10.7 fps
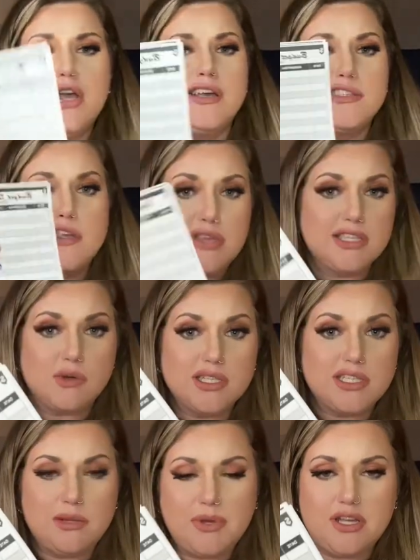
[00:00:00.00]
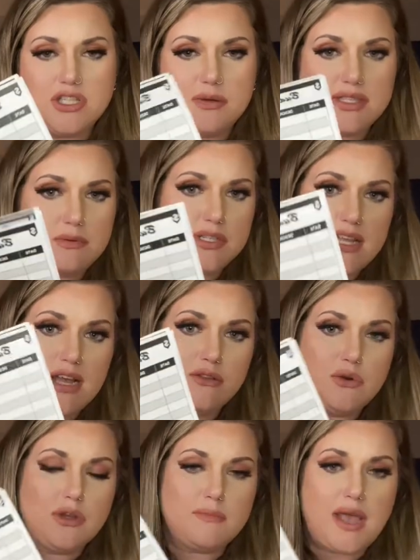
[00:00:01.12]
So these worked in a pinch. I was able to
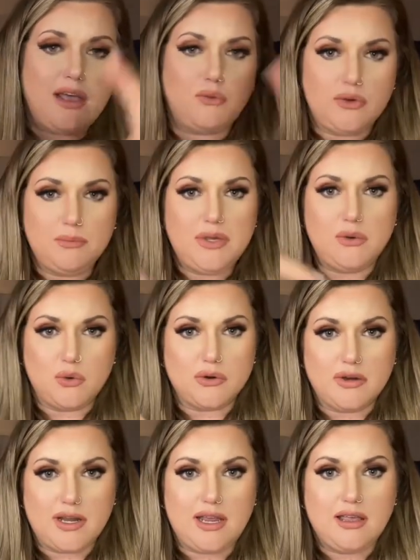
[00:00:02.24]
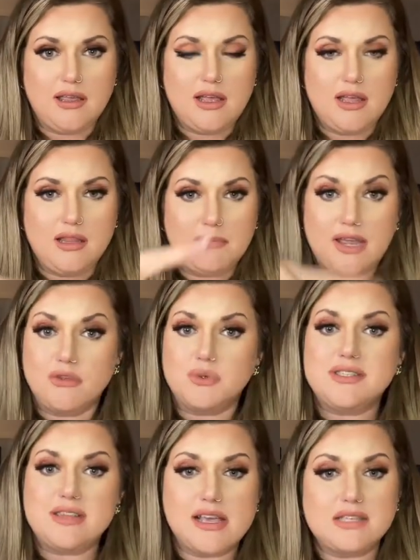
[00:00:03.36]
download them. I will be ordering my other
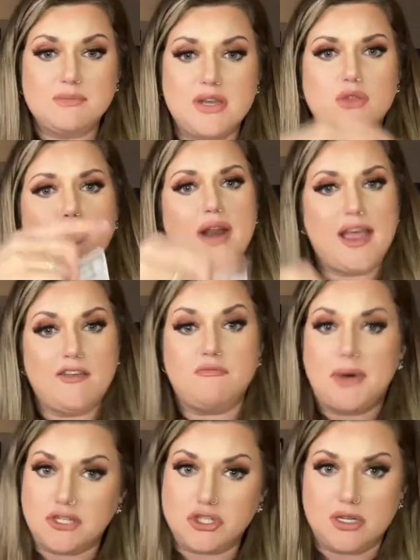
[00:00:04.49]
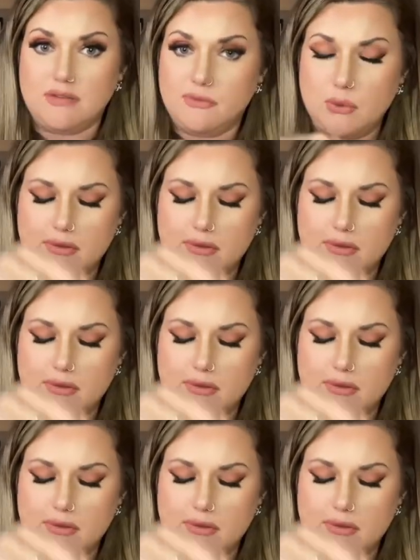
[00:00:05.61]
ones next month when I budgeted for